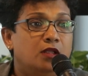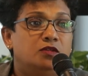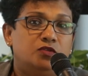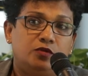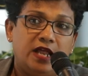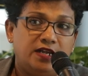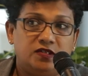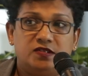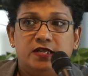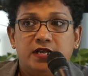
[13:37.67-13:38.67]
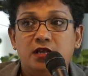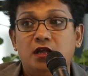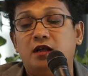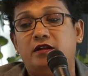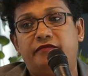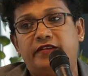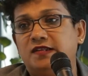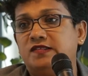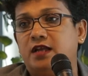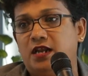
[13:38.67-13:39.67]
so that is the
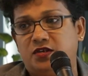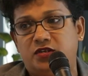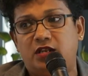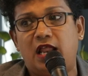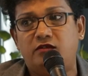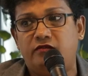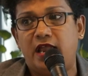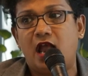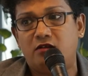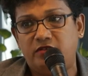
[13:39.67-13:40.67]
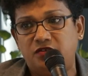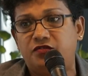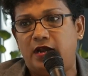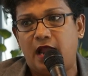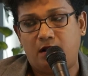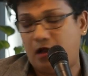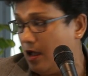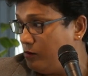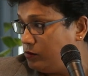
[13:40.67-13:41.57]
reference collection that we have in Sri Lanka.